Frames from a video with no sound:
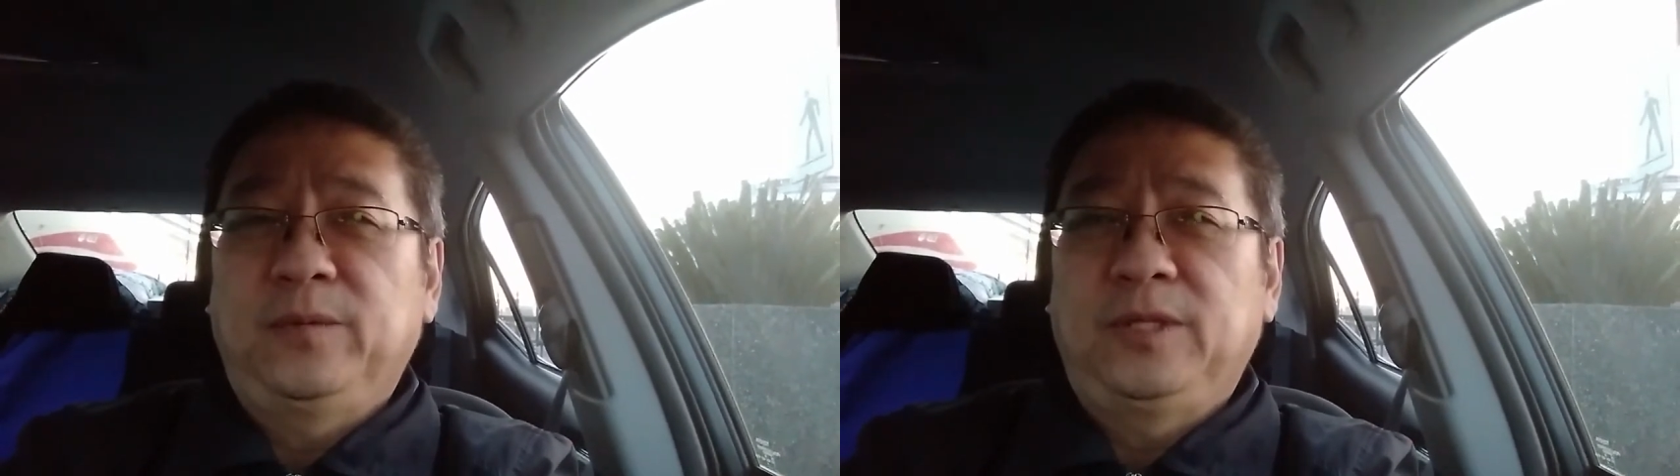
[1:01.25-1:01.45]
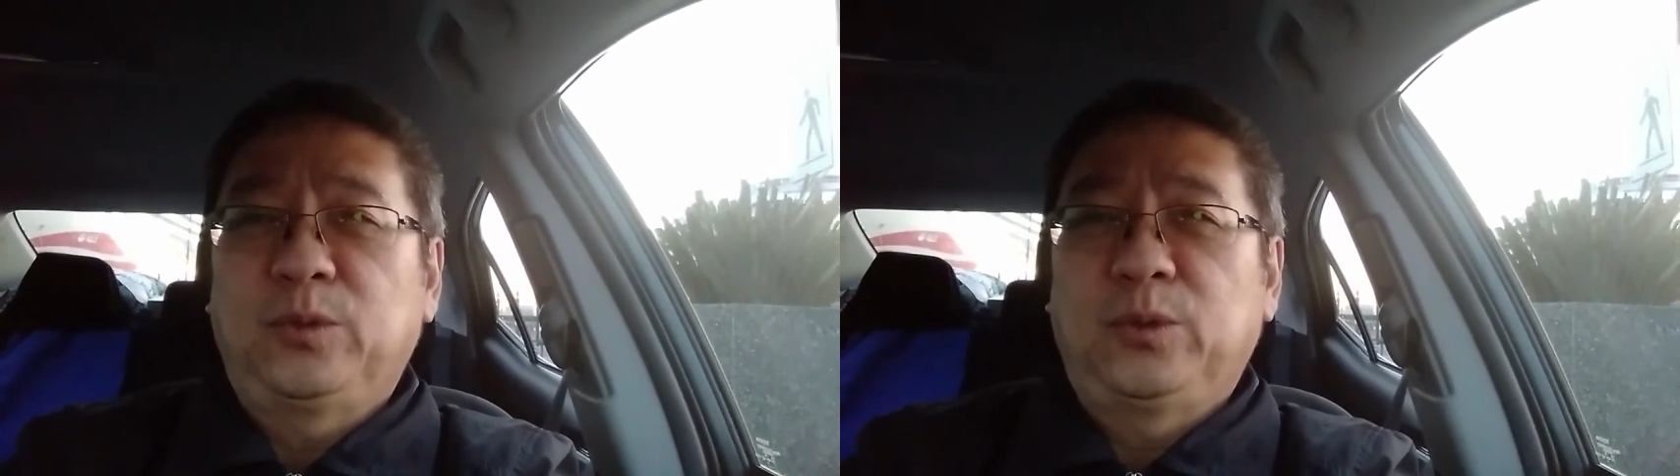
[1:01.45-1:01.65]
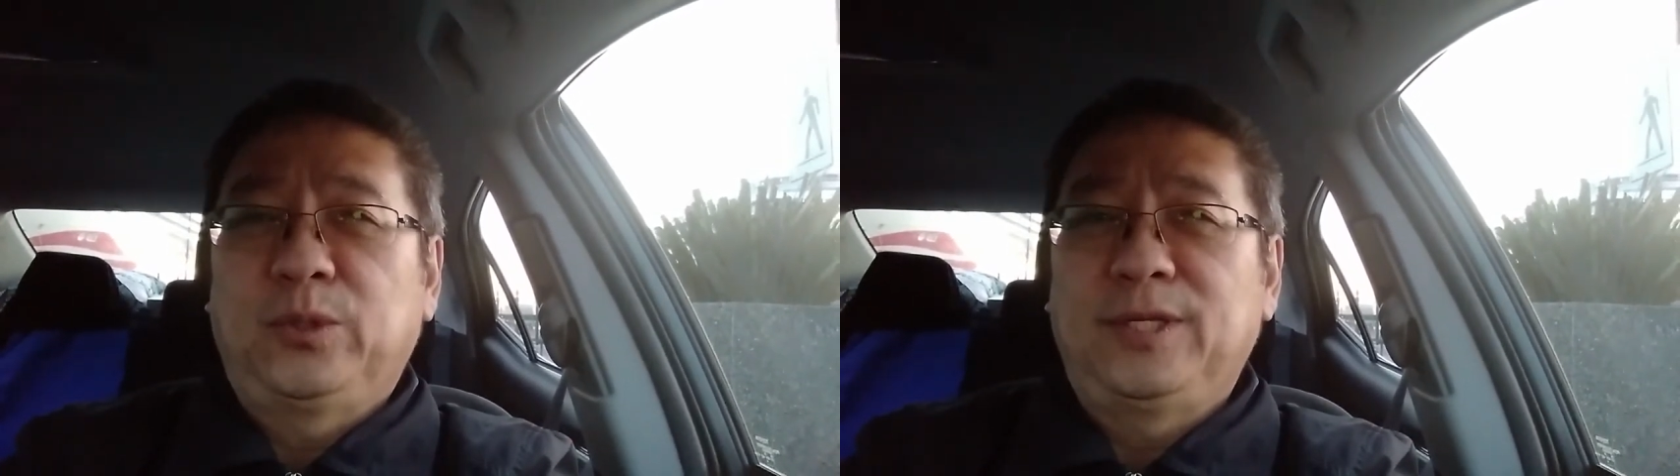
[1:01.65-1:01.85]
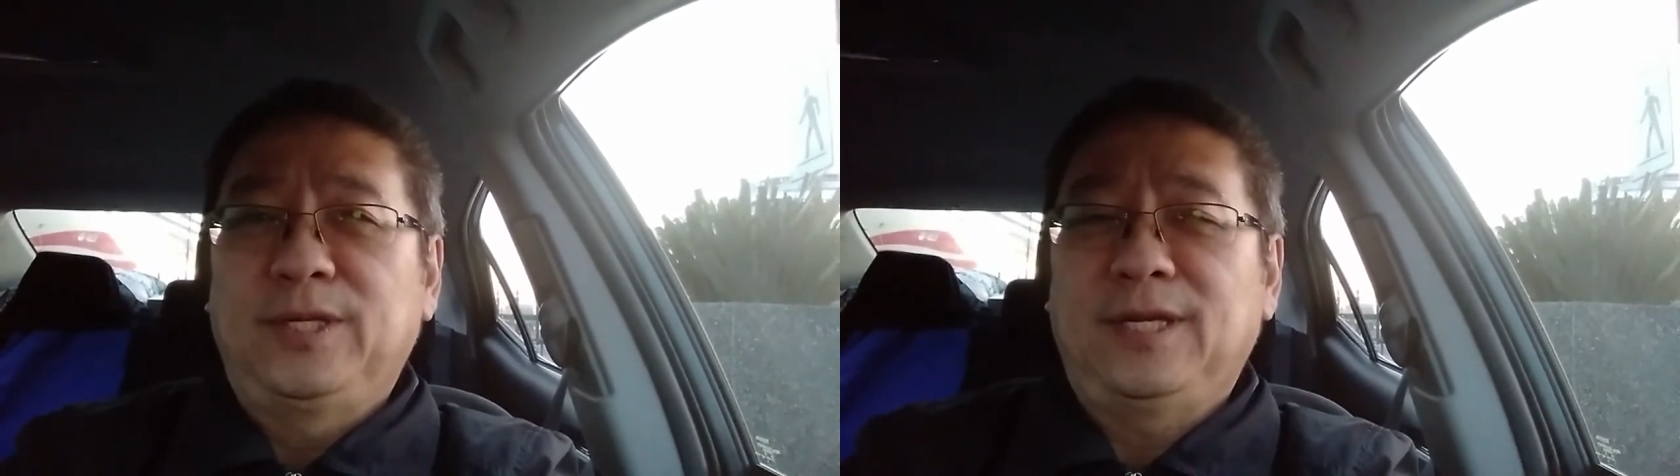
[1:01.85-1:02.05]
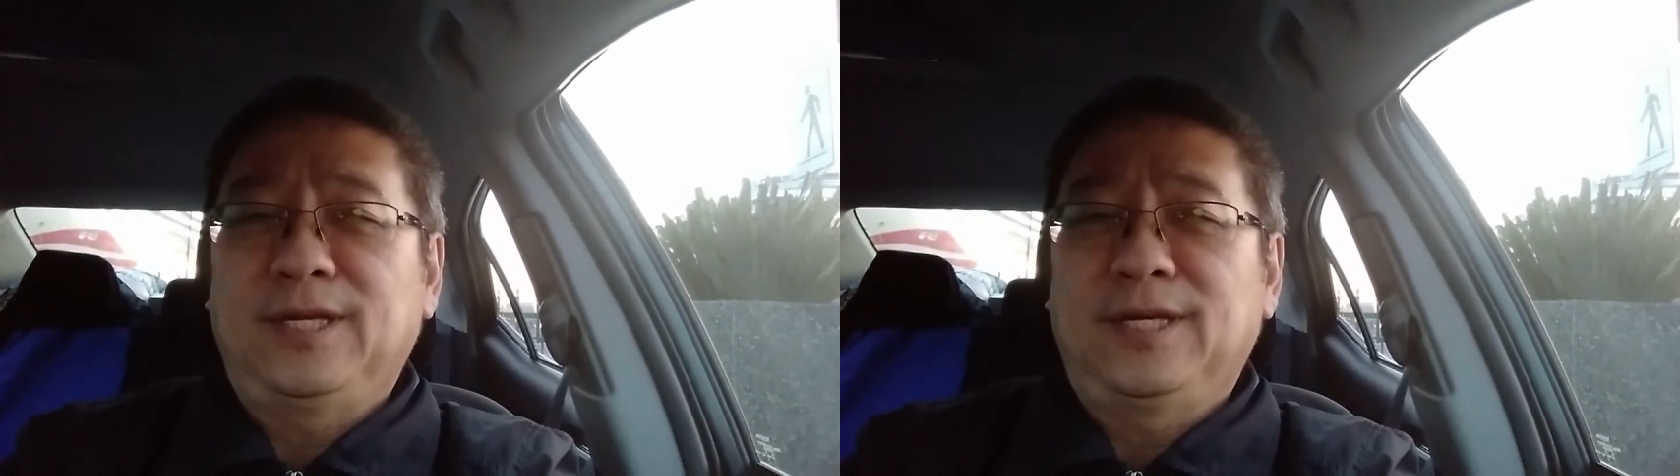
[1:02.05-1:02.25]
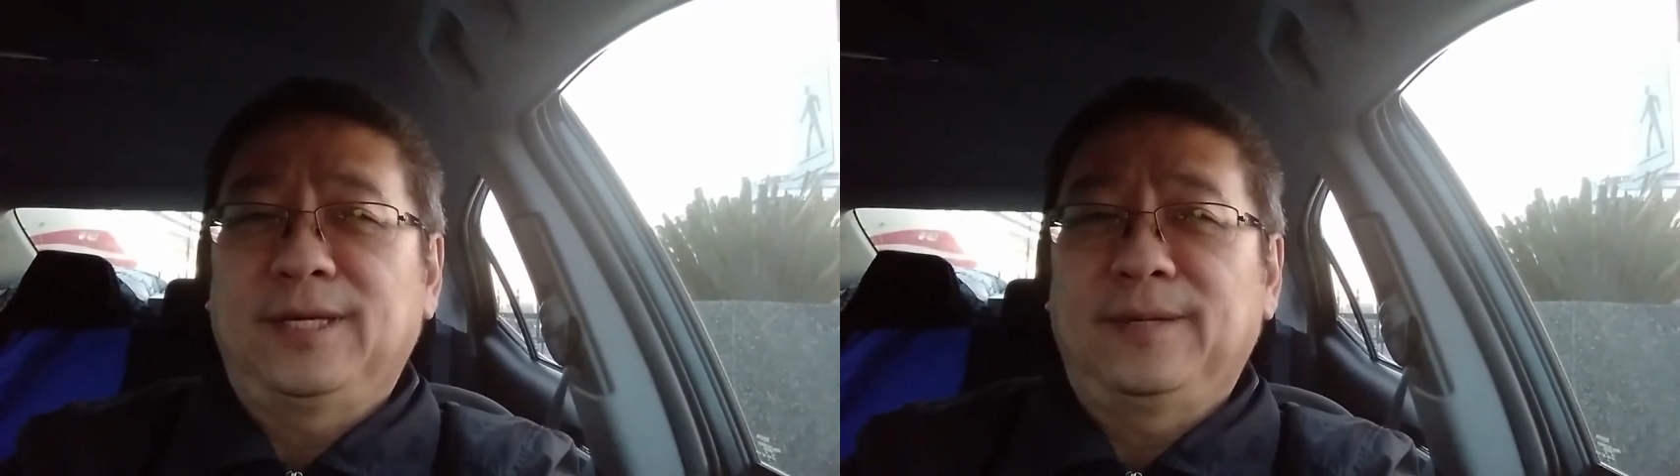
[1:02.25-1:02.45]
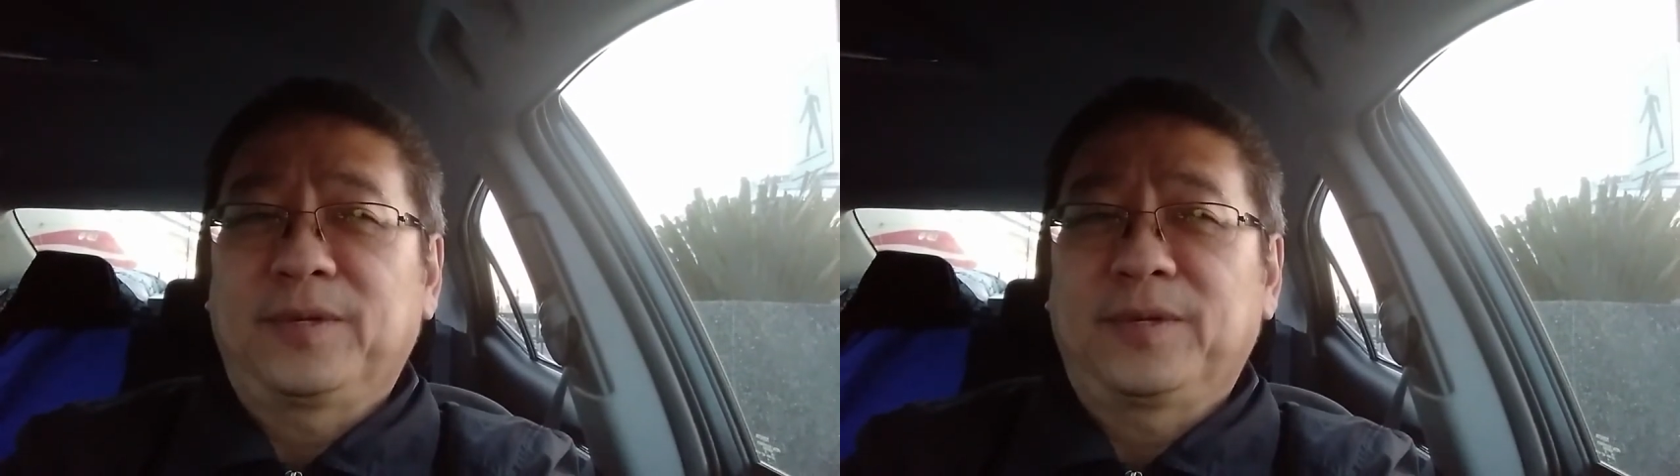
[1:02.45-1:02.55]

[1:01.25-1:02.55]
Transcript: We toured the uh,